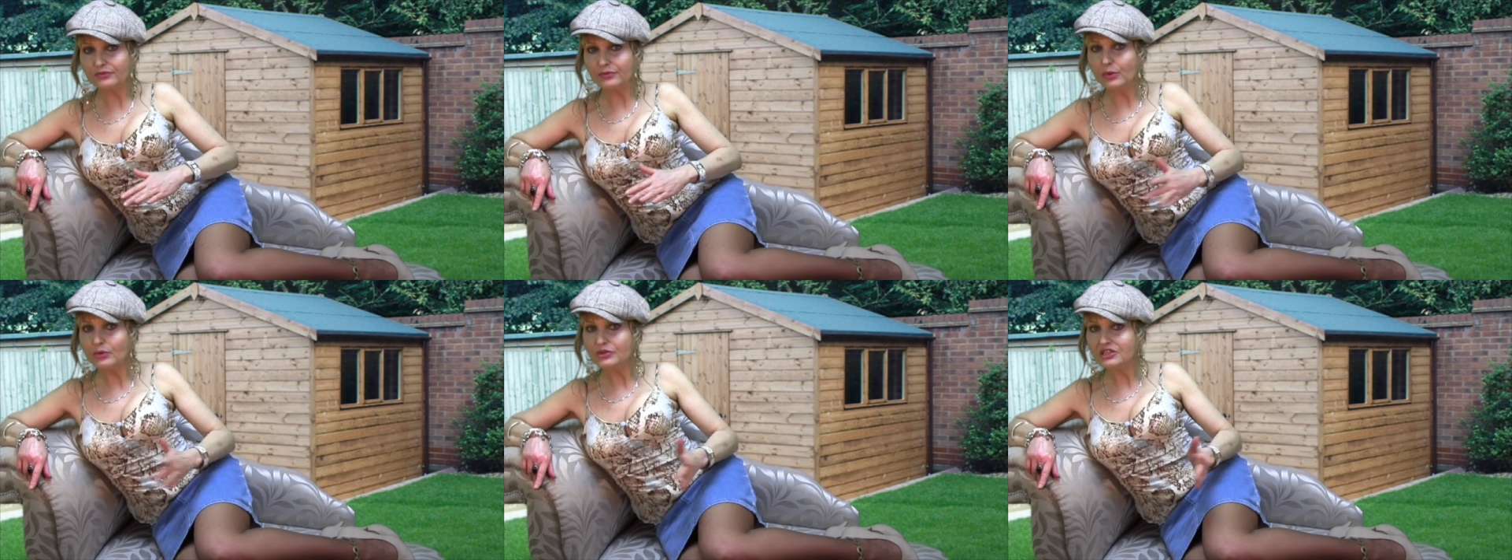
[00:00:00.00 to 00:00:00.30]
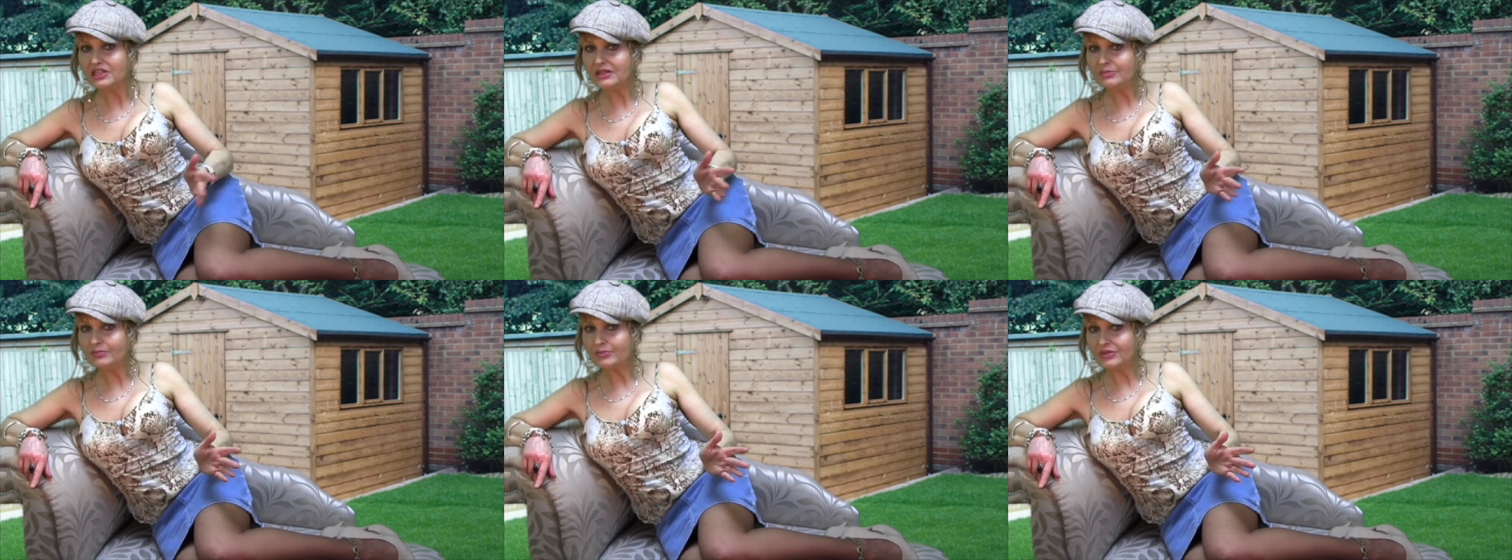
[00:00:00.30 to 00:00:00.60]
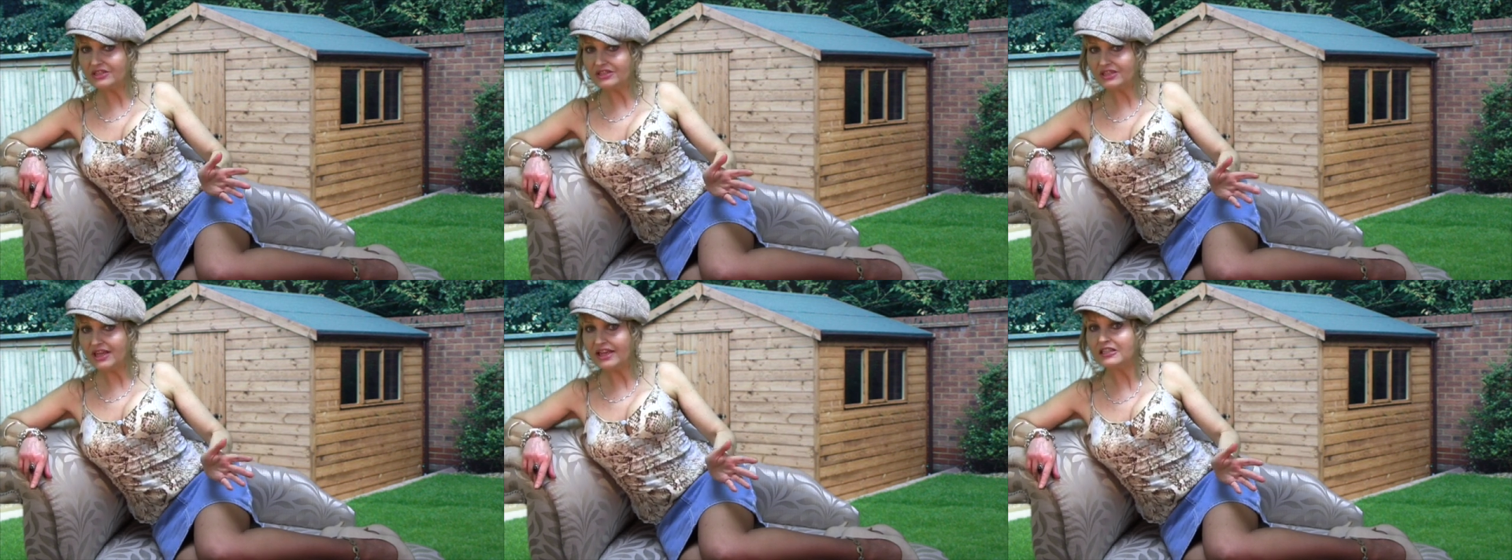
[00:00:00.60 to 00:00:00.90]

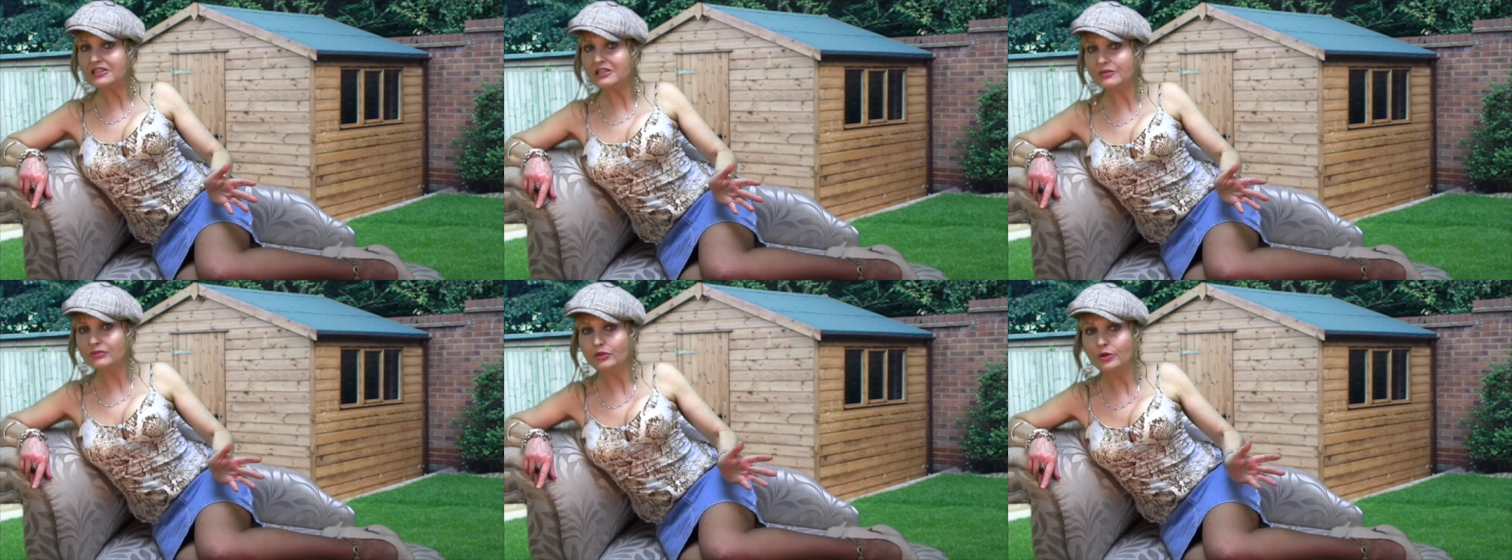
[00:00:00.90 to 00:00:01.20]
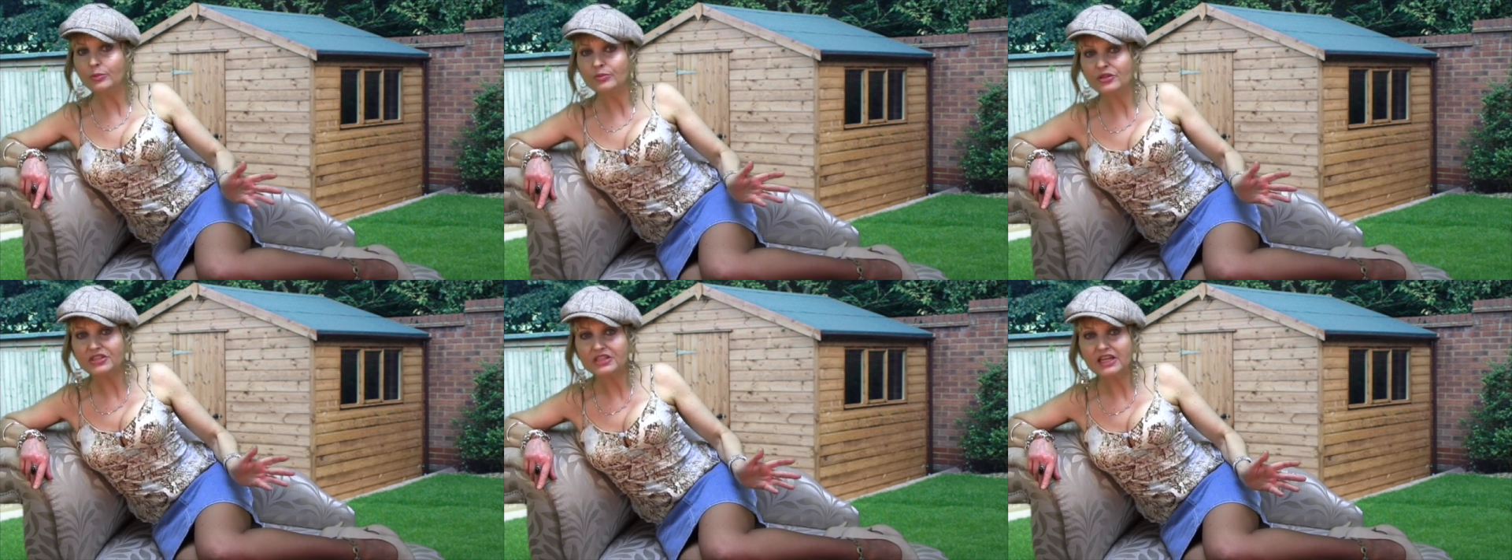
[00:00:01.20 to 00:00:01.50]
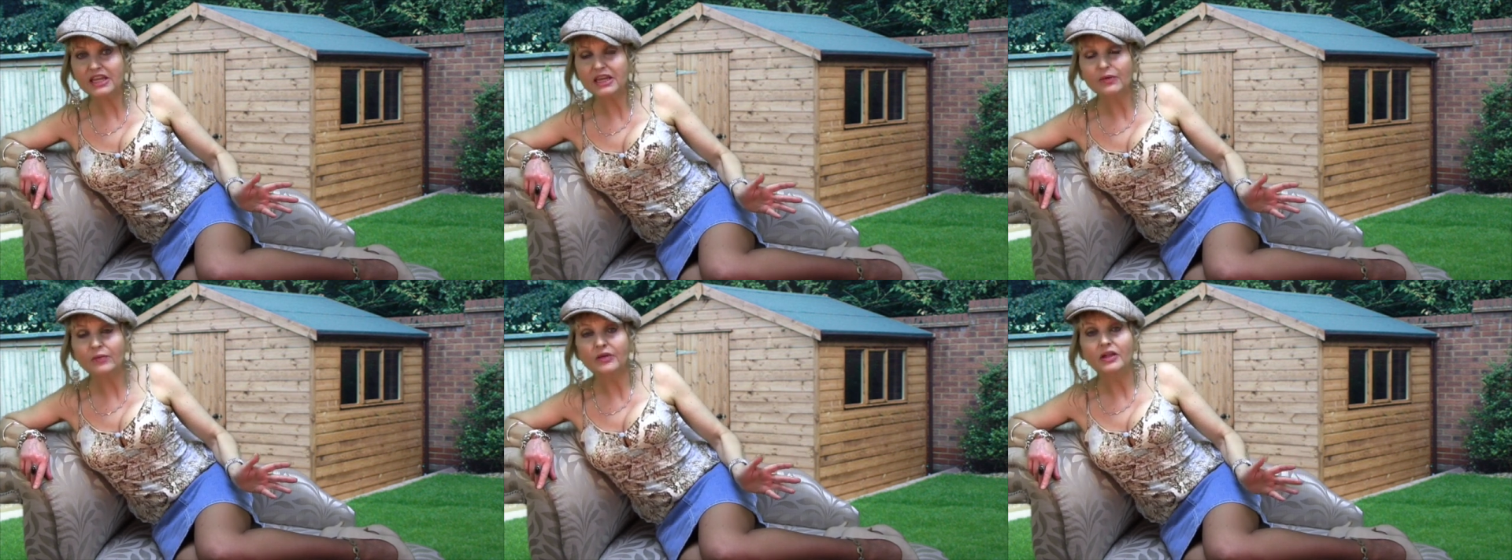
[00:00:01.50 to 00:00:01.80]
14% of your
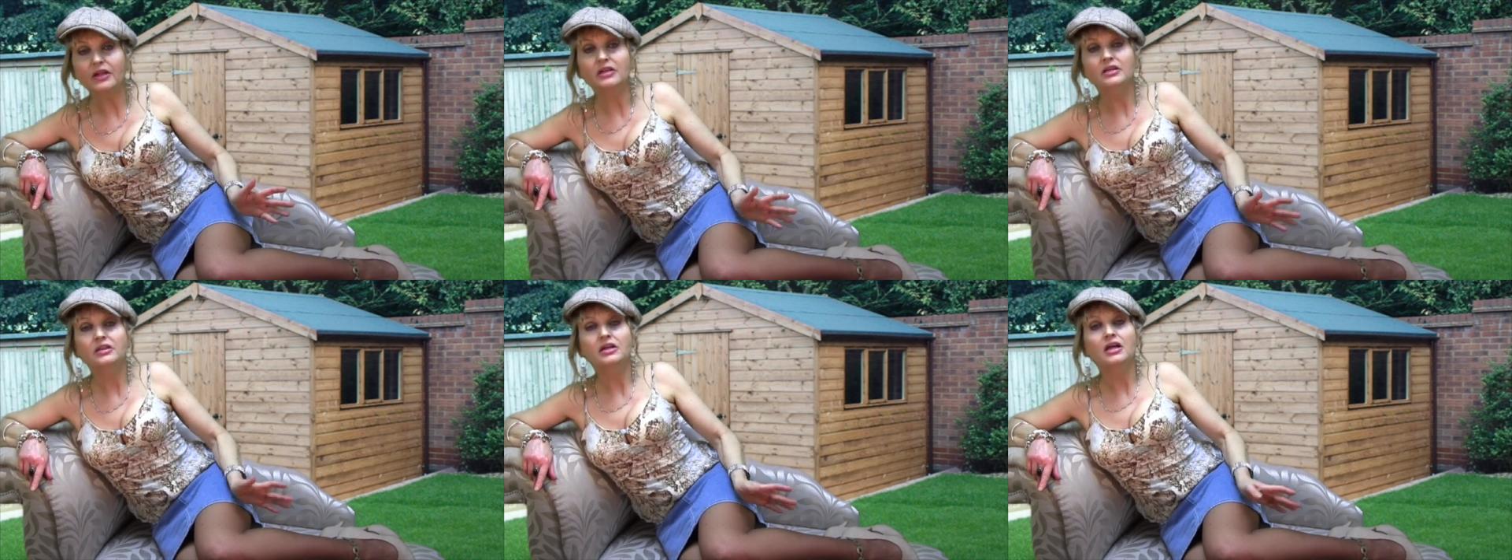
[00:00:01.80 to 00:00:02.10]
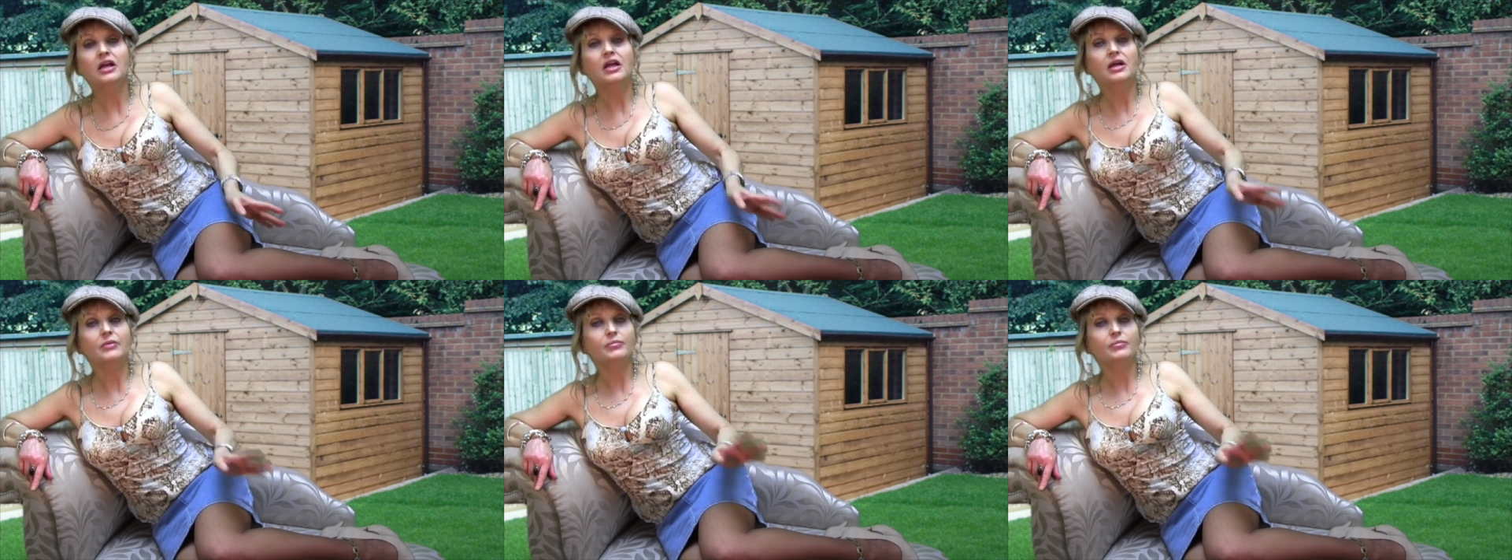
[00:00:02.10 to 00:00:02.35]
material